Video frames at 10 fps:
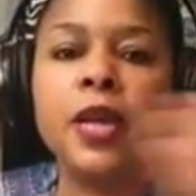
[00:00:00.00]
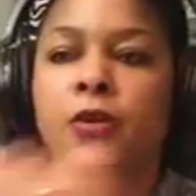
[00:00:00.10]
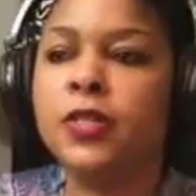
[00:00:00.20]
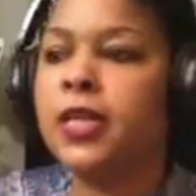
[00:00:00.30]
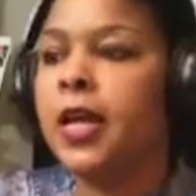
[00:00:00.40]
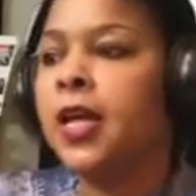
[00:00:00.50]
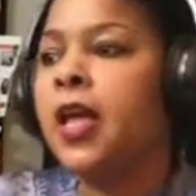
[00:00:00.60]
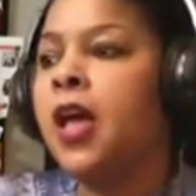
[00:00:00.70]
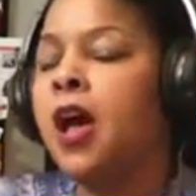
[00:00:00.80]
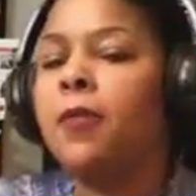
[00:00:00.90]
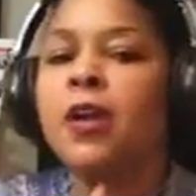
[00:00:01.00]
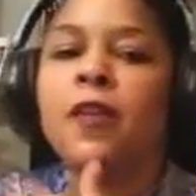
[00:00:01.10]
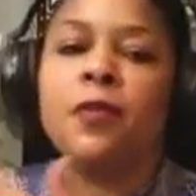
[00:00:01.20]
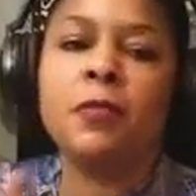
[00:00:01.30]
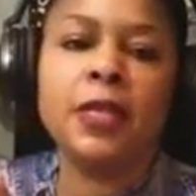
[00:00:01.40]
You can say, I'm going to
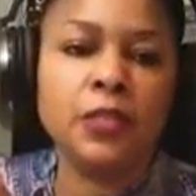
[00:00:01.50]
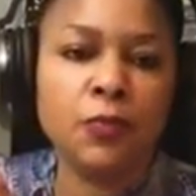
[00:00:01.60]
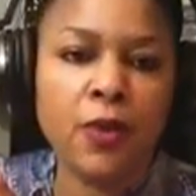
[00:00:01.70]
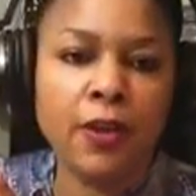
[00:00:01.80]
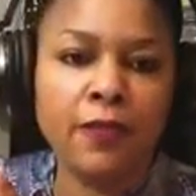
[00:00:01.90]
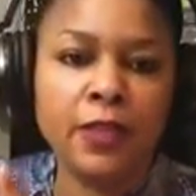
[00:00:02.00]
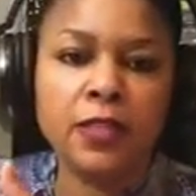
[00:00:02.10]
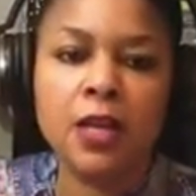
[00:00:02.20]
have a meatless breakfast.